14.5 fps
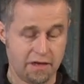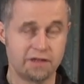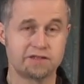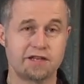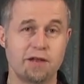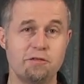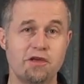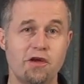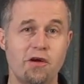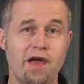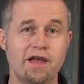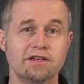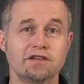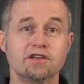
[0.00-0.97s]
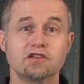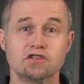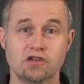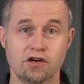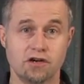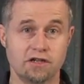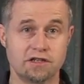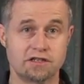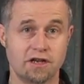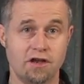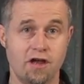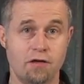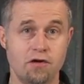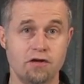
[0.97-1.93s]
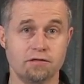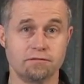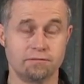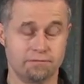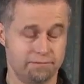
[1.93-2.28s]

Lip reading: So let me go ahead and turn this alarm on.